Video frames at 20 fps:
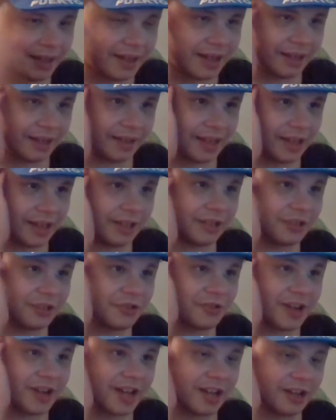And then
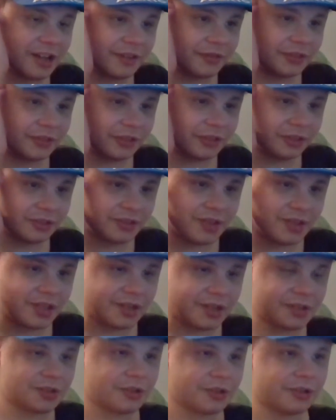you have uh, the
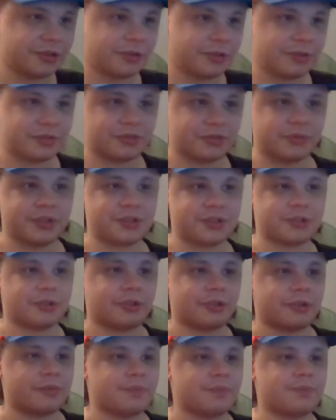Eternals, which
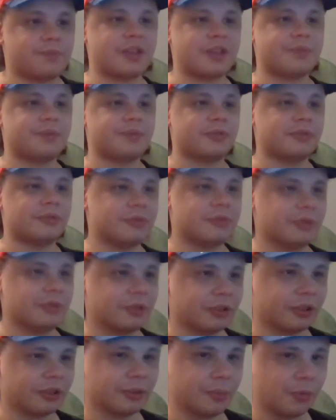are people who
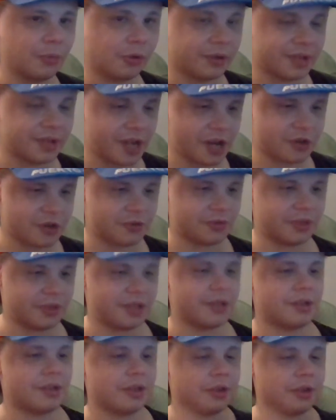are more
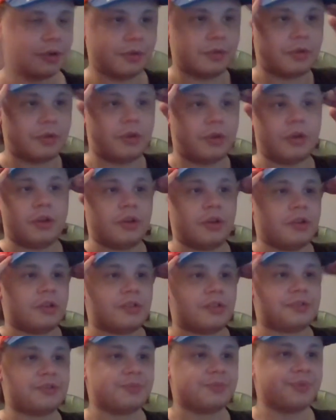naturally, you know,
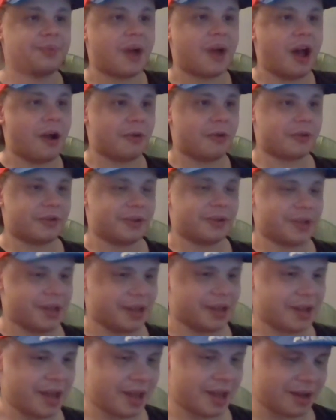superpowered
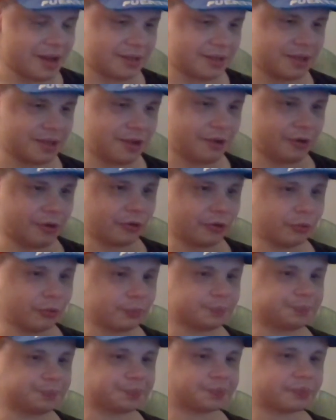and, and you know,
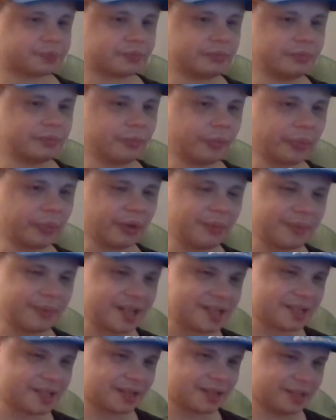
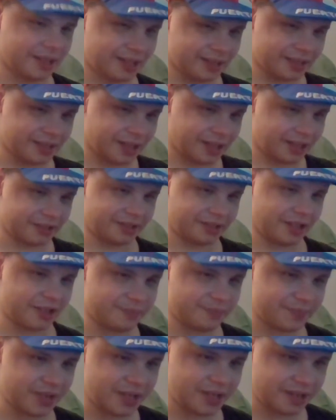basically
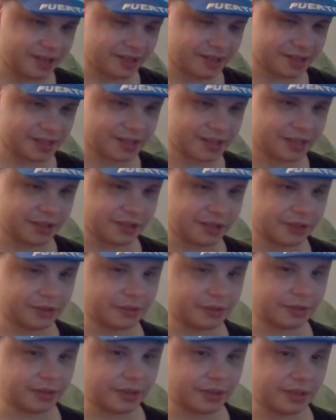godlike beings, you
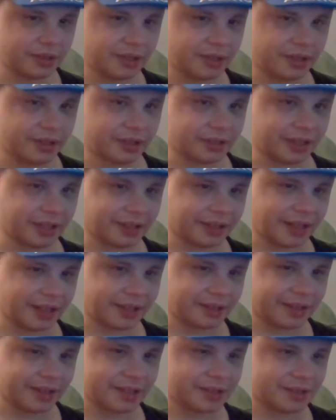know, like
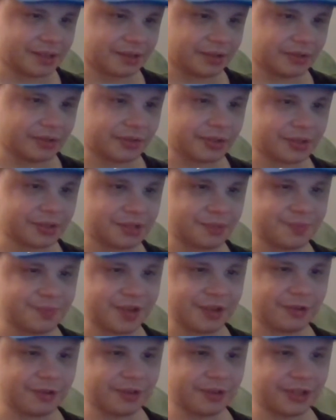like like the
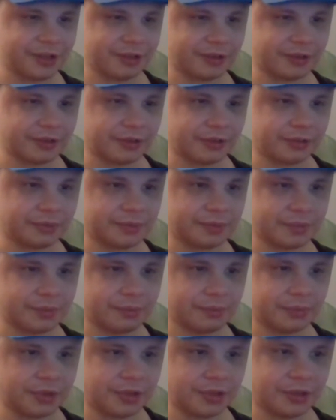superior,
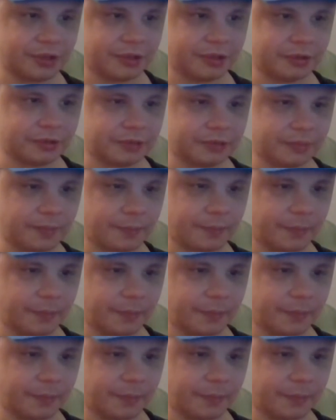you know,